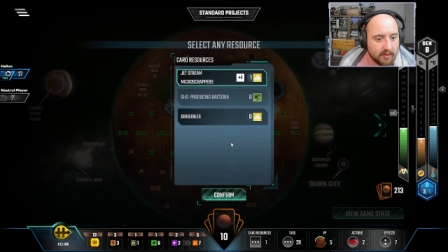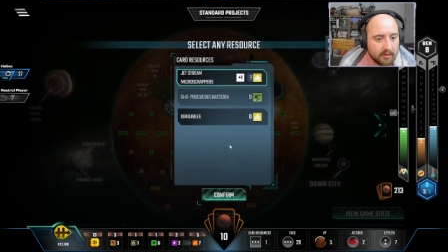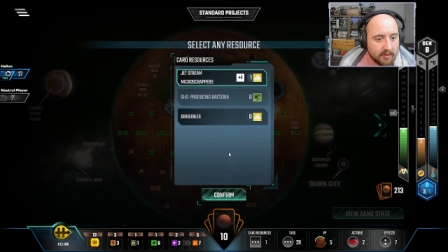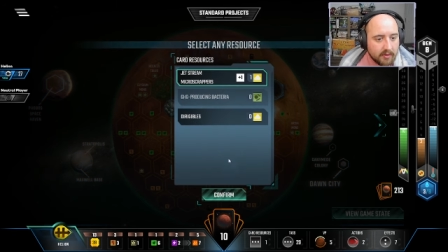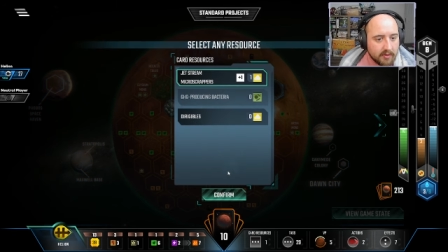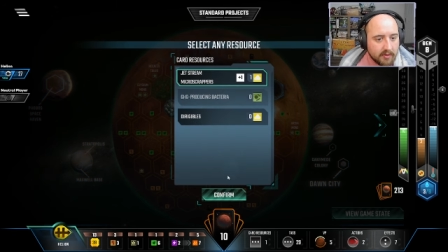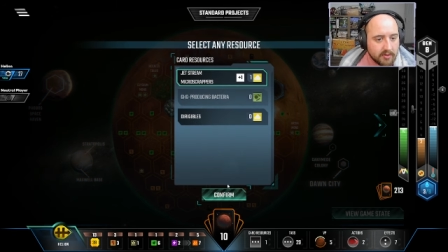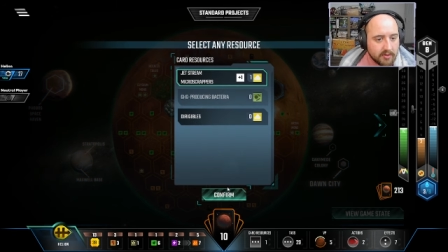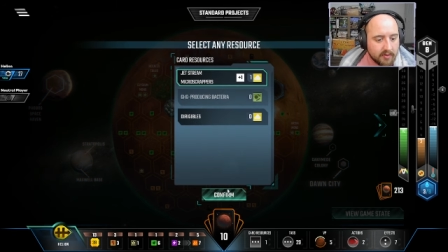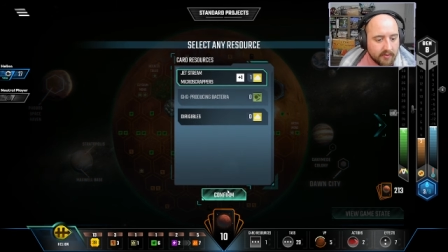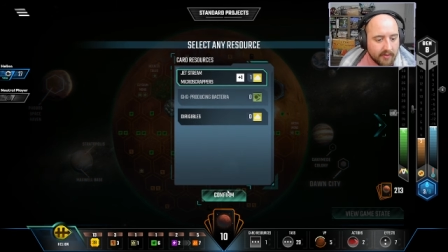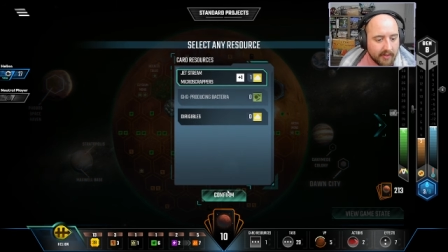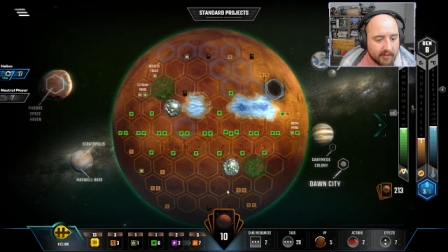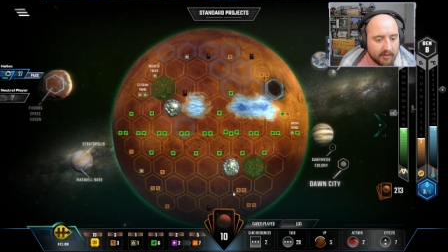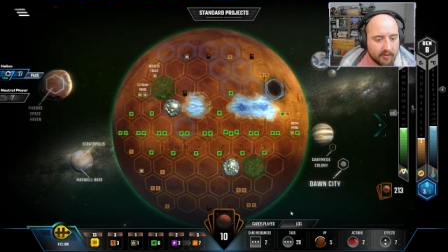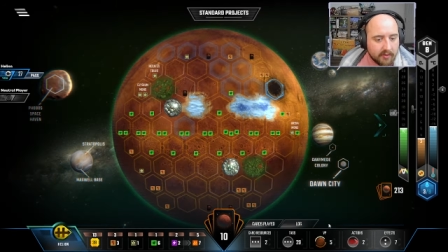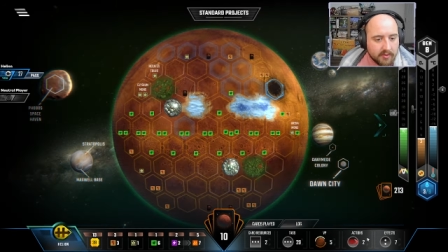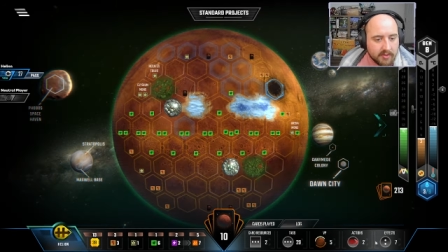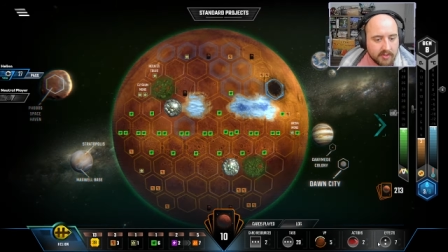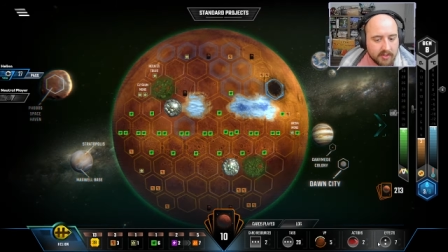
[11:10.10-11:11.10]
So that
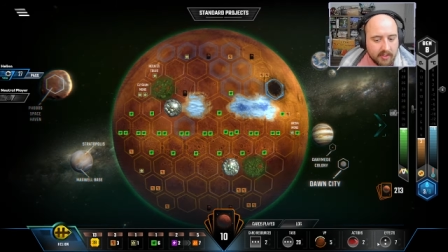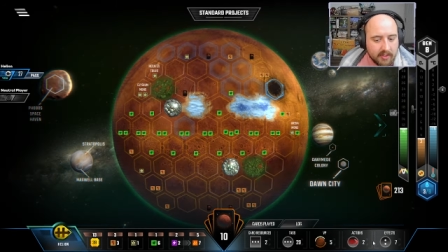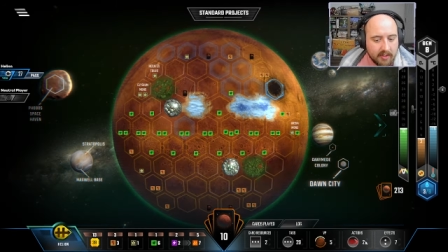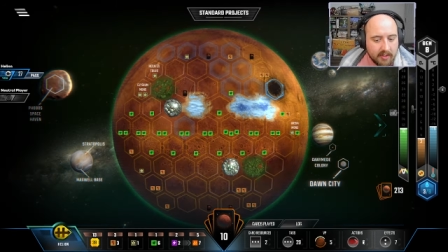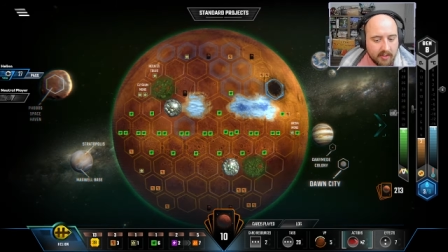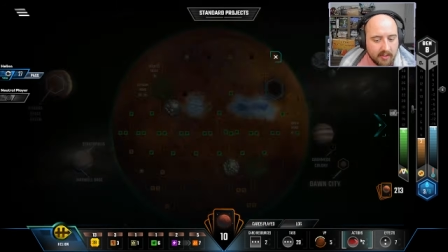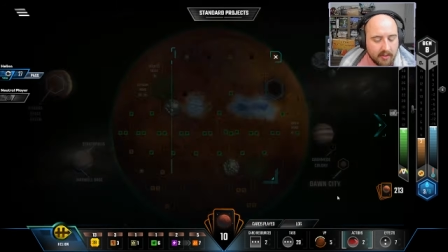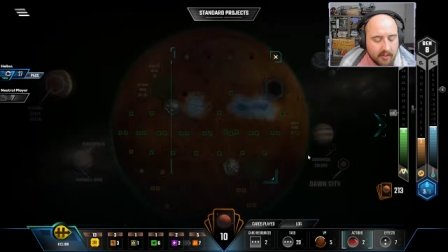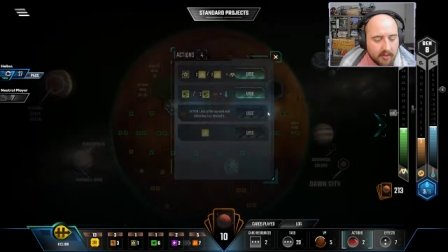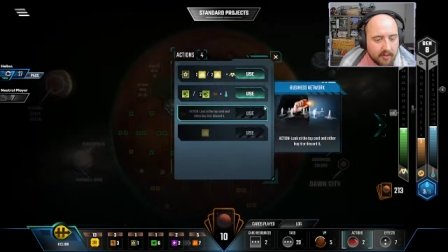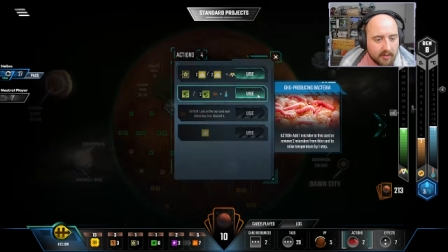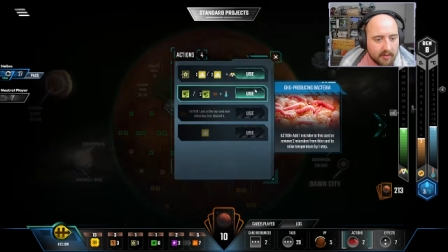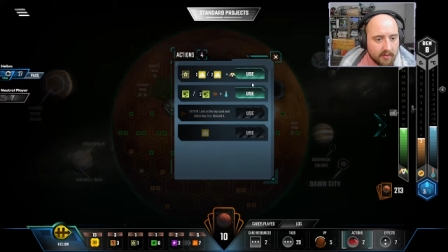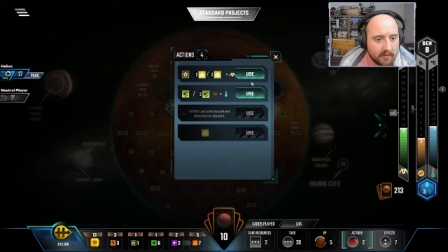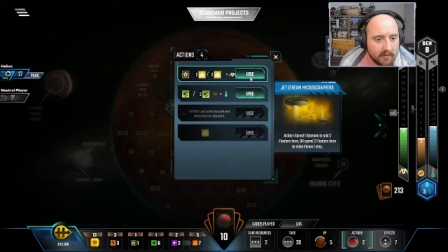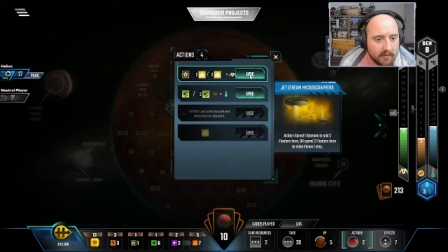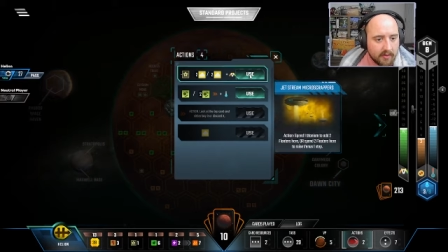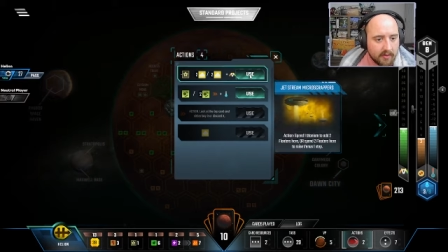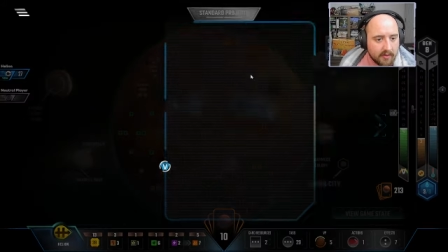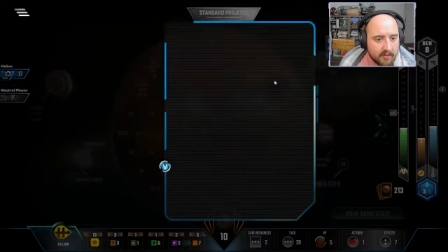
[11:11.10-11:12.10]
goes there.
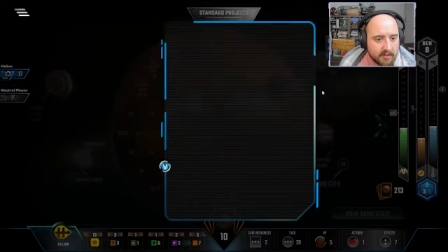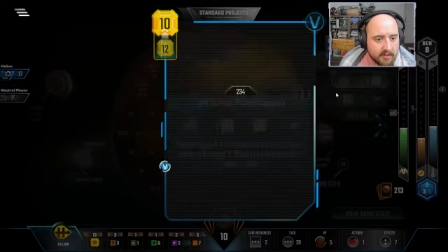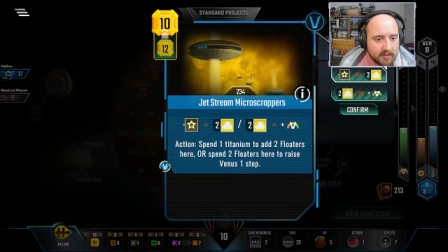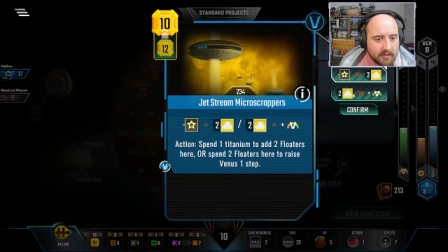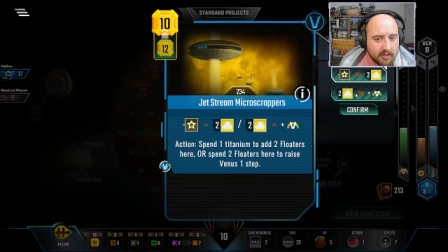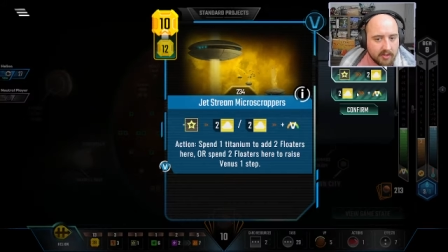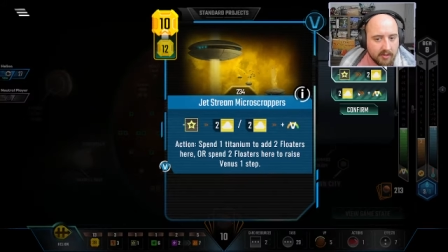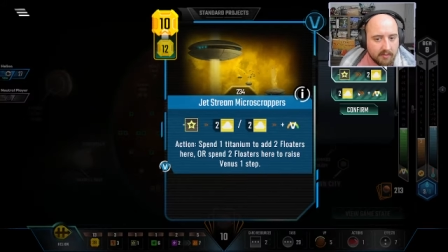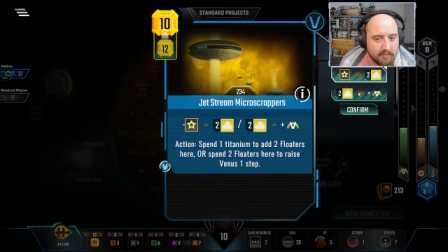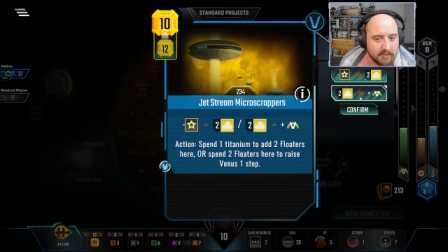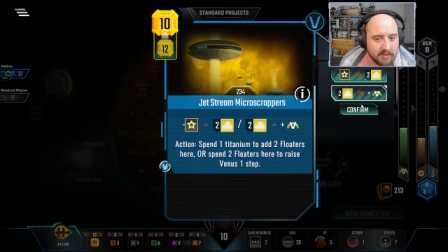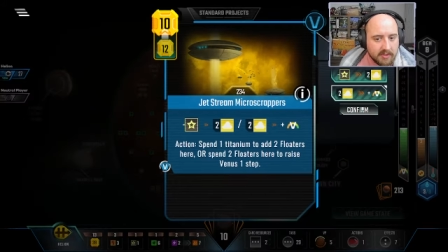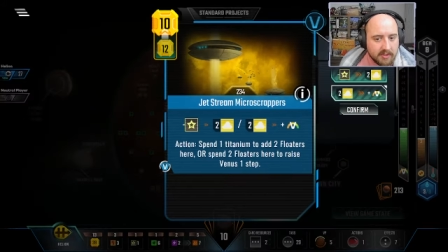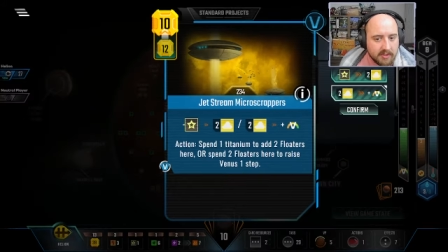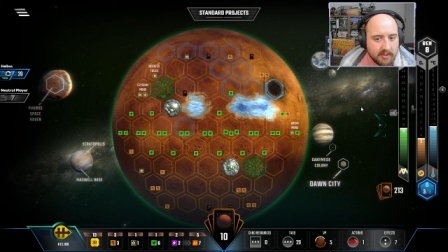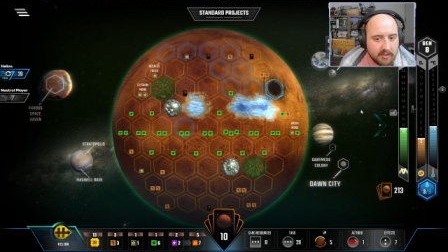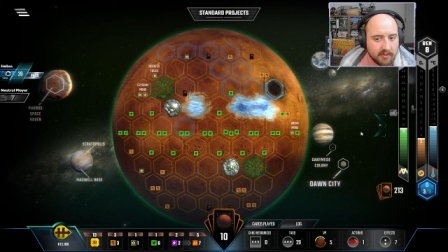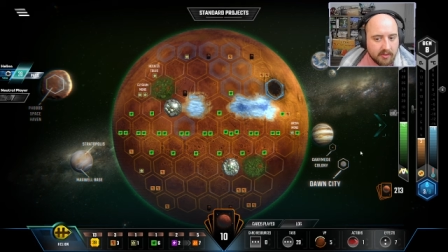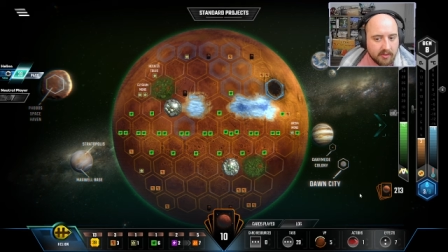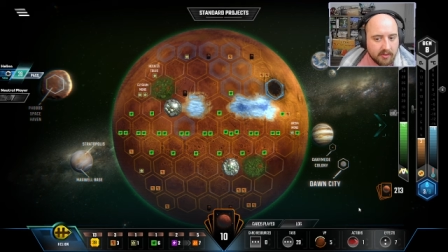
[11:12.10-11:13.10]
This comes
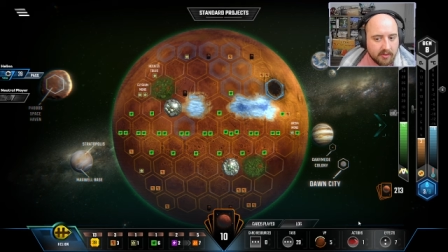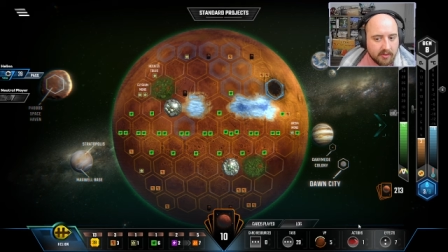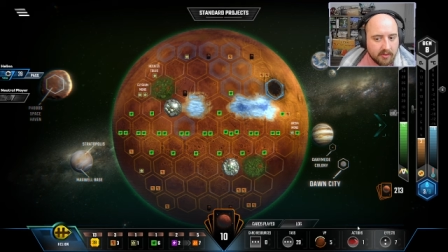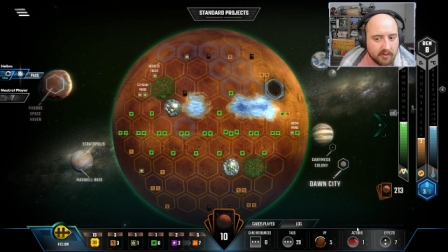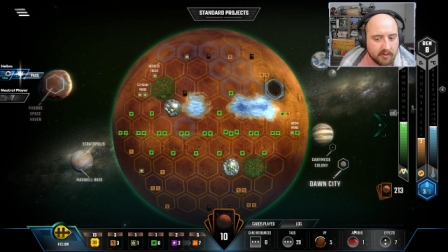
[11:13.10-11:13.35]
here.